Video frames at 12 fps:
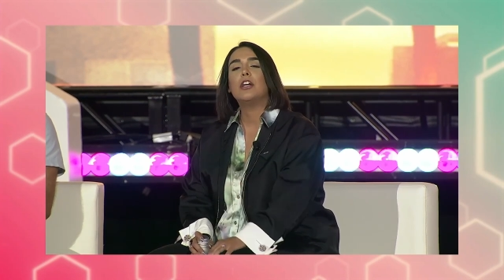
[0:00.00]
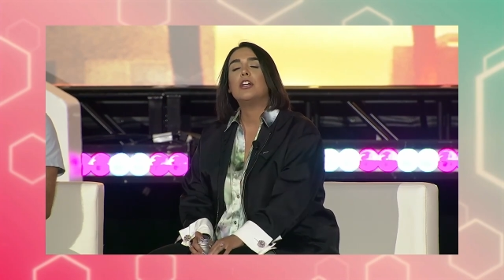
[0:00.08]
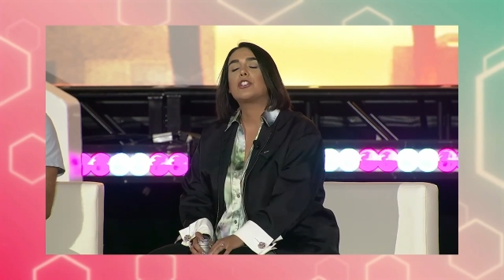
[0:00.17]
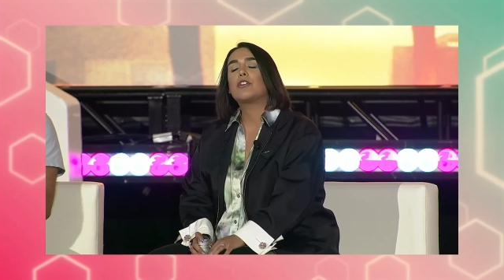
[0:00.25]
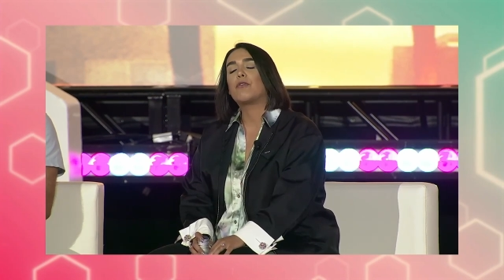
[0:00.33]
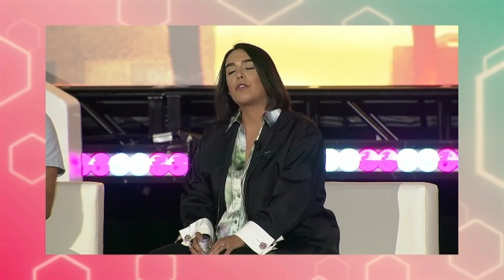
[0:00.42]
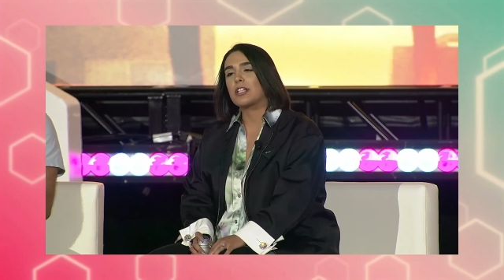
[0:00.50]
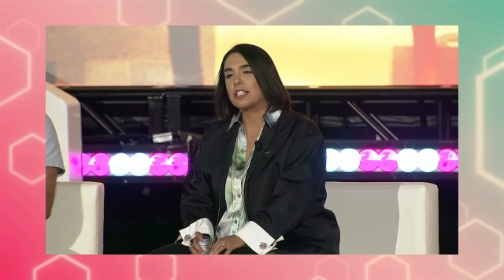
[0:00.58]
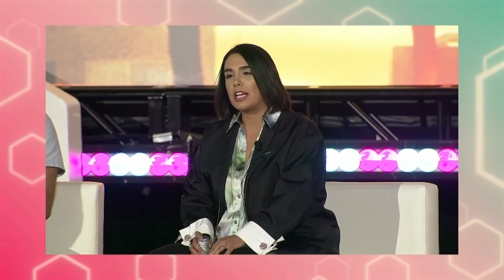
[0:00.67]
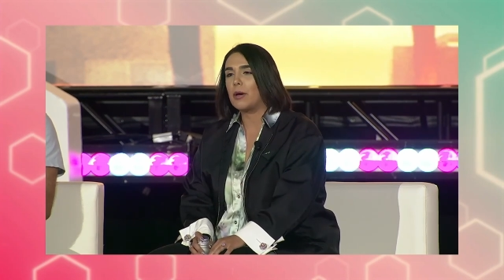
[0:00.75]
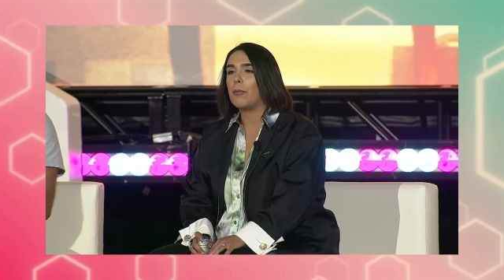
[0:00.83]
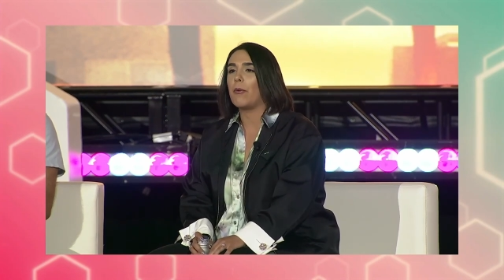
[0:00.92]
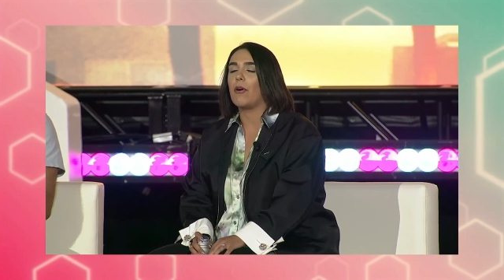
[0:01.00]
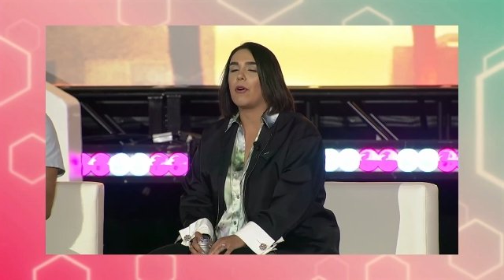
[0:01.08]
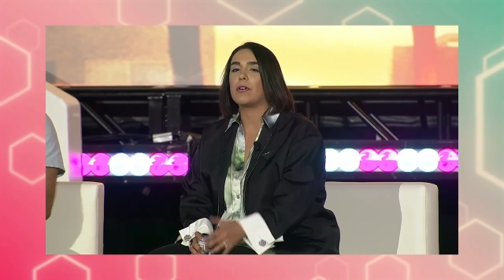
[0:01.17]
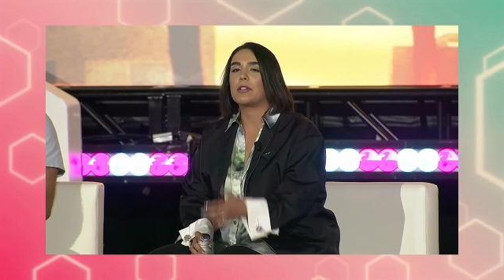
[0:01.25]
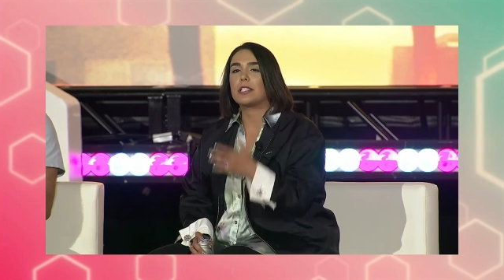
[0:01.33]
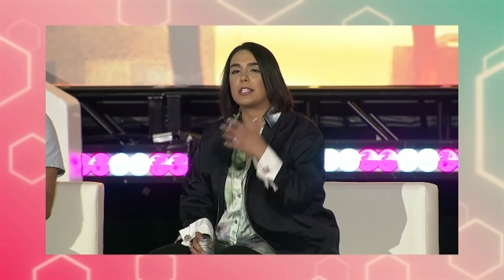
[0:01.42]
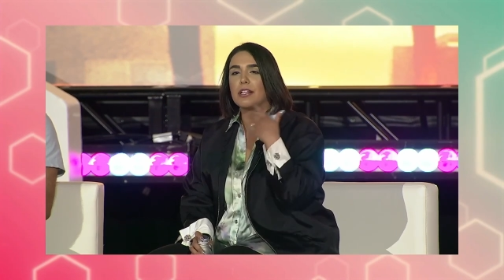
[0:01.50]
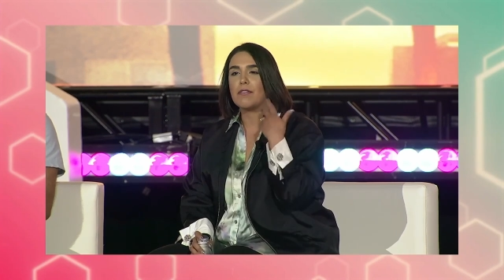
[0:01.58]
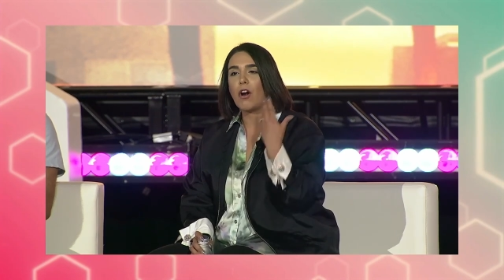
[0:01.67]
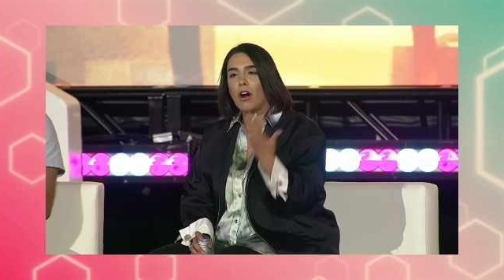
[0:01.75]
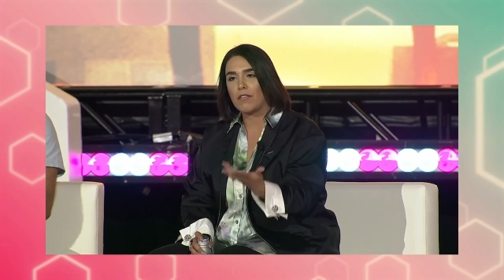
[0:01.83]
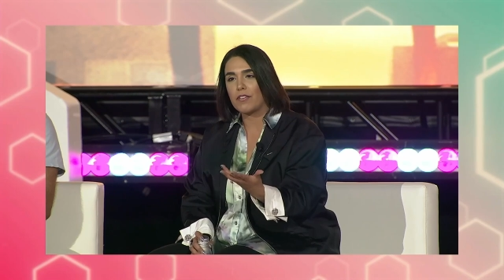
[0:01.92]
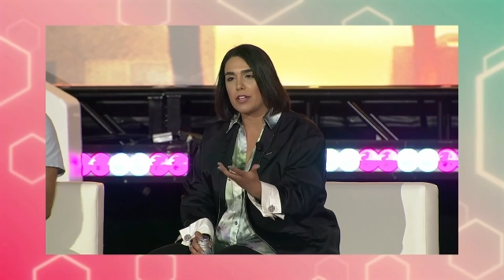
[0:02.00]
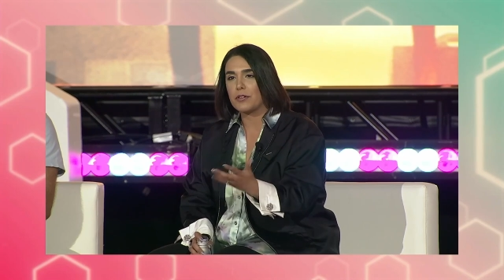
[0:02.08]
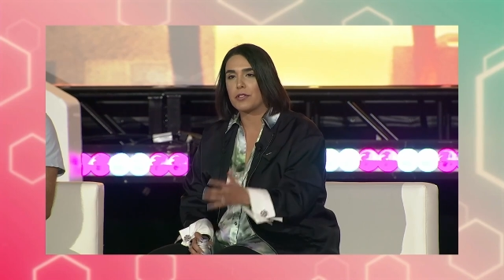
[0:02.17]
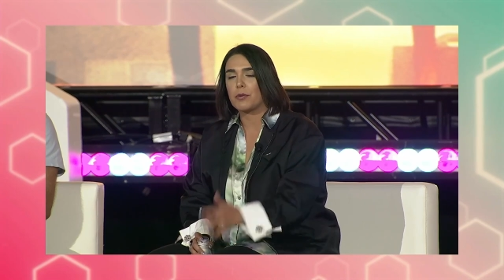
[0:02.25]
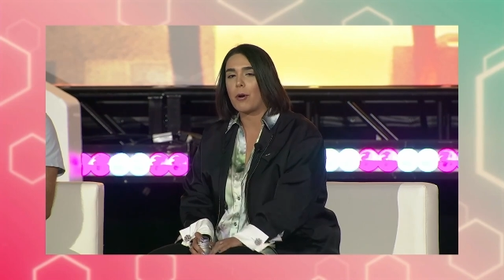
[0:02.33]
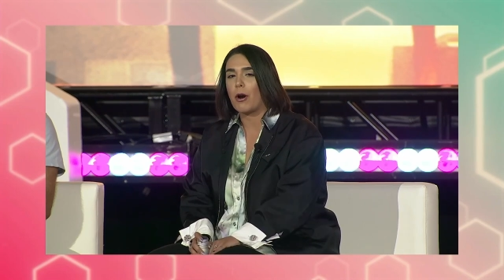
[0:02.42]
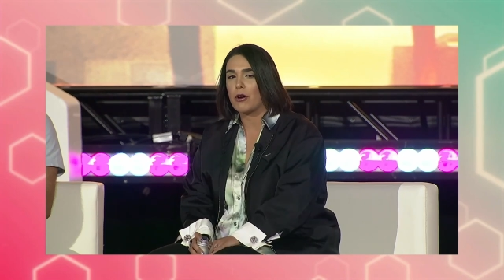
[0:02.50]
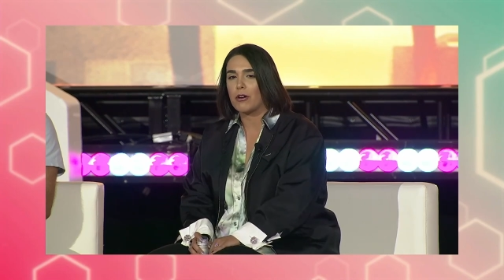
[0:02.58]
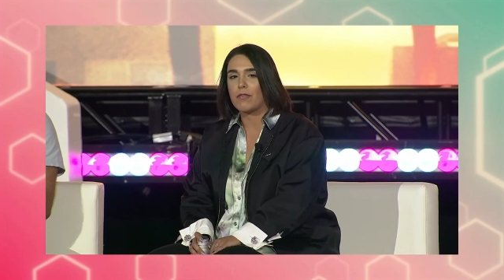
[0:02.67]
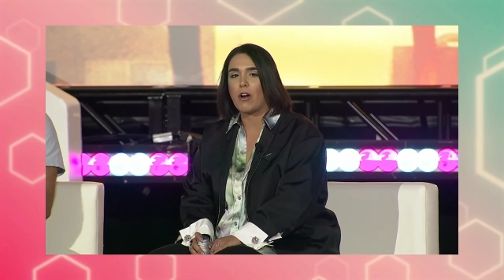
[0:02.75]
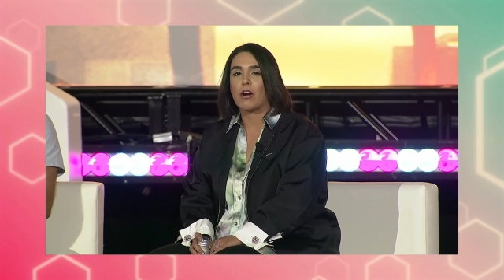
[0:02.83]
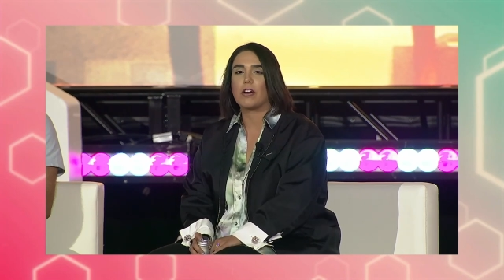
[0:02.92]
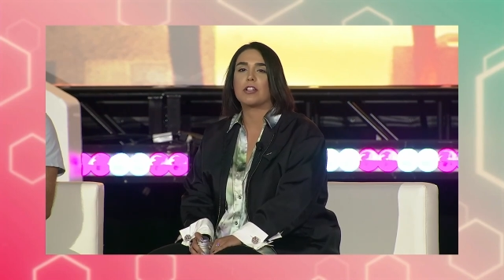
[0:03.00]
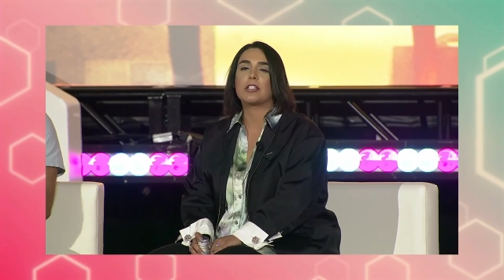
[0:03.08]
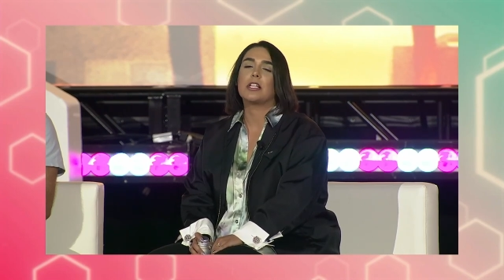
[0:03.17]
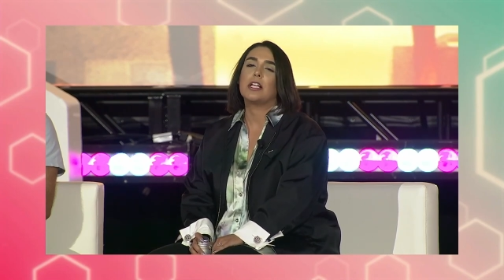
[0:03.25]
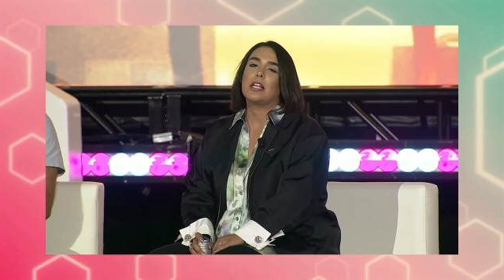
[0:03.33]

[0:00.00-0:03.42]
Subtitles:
So for example, Steve Harvey, who's a partner of ours,